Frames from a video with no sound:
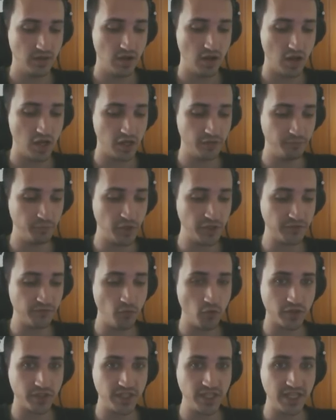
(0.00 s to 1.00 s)
of plus
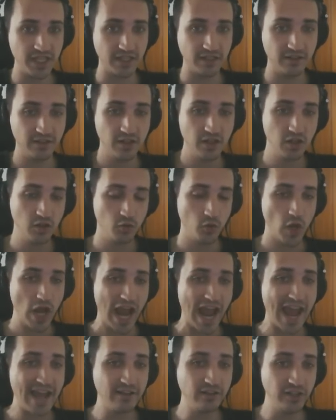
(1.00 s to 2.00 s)
14.
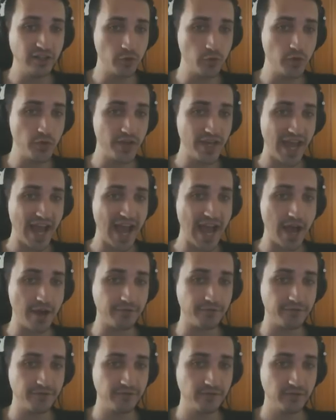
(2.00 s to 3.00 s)
Literally half